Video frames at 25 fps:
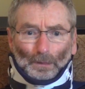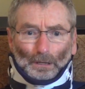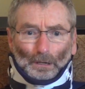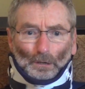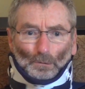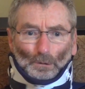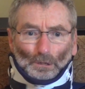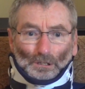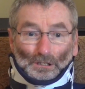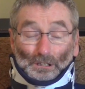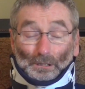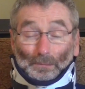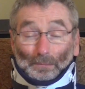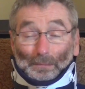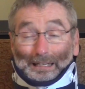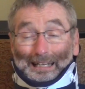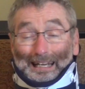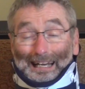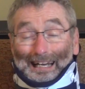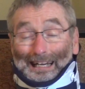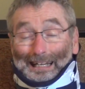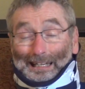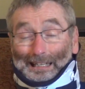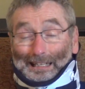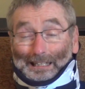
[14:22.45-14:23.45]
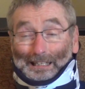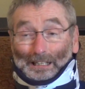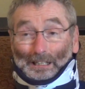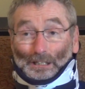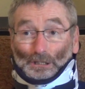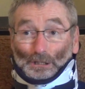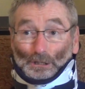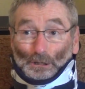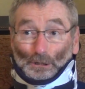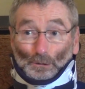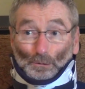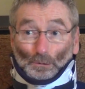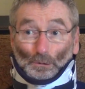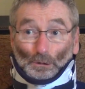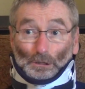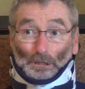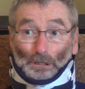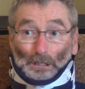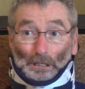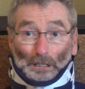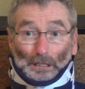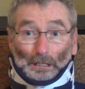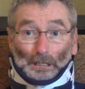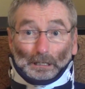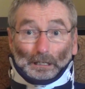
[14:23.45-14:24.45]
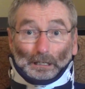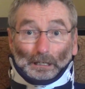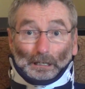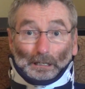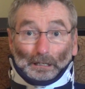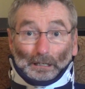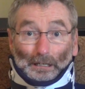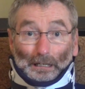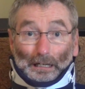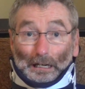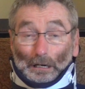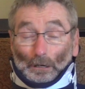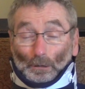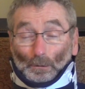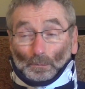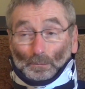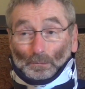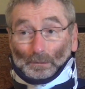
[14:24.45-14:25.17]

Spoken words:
with some catechists who would help